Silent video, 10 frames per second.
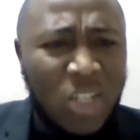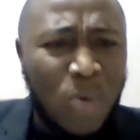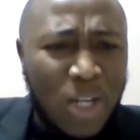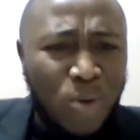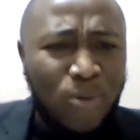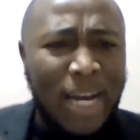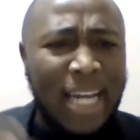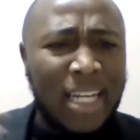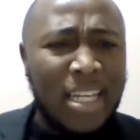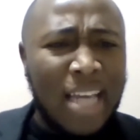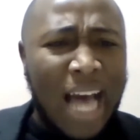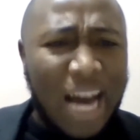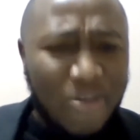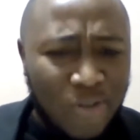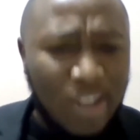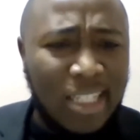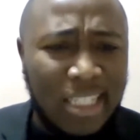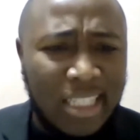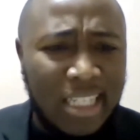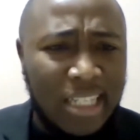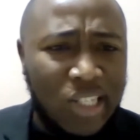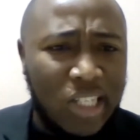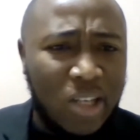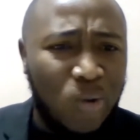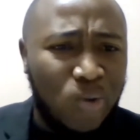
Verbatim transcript: when you find adversities in your